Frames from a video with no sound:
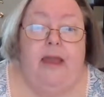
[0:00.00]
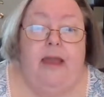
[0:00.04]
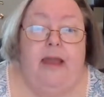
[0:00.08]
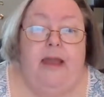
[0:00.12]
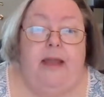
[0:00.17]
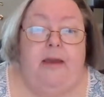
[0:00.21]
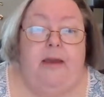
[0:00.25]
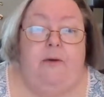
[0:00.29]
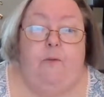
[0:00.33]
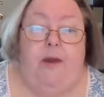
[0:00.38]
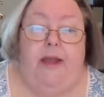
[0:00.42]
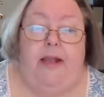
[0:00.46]

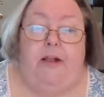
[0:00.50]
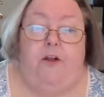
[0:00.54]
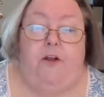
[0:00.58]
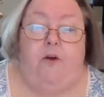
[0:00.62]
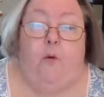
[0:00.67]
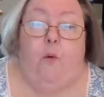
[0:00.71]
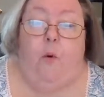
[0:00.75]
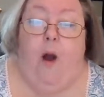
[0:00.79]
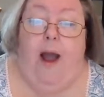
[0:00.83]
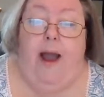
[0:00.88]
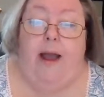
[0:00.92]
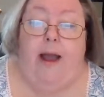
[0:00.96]
He went
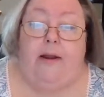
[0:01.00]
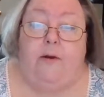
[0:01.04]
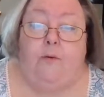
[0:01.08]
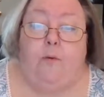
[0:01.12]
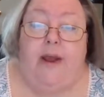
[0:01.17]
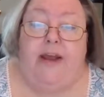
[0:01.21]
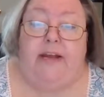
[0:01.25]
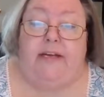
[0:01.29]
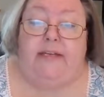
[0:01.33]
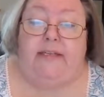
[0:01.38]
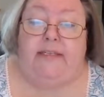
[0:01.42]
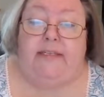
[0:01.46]
quite a
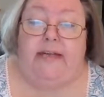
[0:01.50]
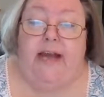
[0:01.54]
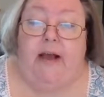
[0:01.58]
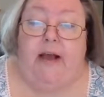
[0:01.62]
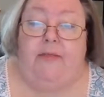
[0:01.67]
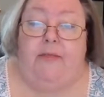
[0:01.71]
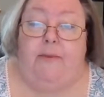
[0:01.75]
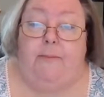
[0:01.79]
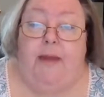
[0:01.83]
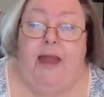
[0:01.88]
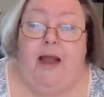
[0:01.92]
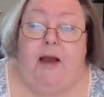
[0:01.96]
ways down
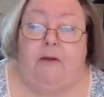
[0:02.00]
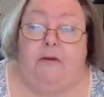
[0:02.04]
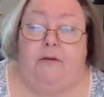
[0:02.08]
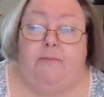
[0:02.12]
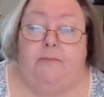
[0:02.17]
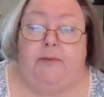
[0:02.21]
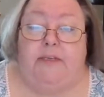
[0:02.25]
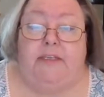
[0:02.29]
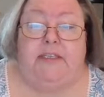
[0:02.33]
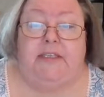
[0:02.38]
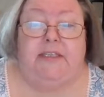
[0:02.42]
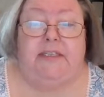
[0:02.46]
the mountain,
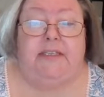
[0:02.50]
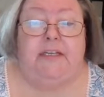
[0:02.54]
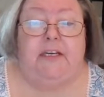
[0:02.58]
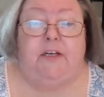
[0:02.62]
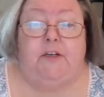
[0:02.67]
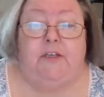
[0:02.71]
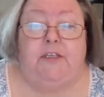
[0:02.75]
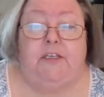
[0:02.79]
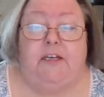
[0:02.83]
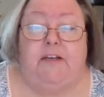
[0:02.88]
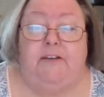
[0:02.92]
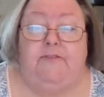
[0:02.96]
but still
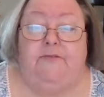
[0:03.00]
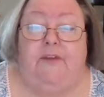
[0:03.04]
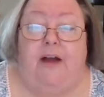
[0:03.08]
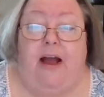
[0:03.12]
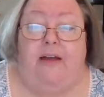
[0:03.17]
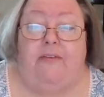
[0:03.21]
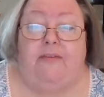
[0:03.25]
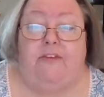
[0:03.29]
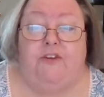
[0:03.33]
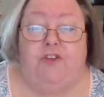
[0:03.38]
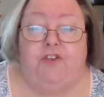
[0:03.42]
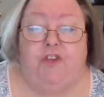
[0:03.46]
didn't
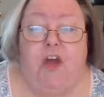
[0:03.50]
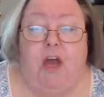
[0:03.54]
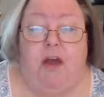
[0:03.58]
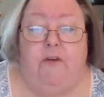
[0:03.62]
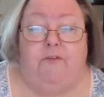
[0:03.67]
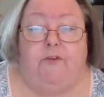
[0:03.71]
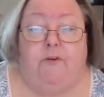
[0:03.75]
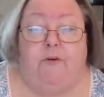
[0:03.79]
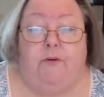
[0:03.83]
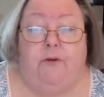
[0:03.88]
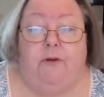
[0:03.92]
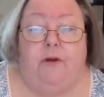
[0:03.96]
find the
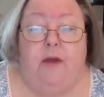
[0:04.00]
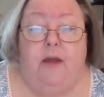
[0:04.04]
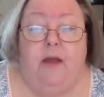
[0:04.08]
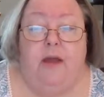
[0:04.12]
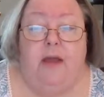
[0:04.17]
shovel.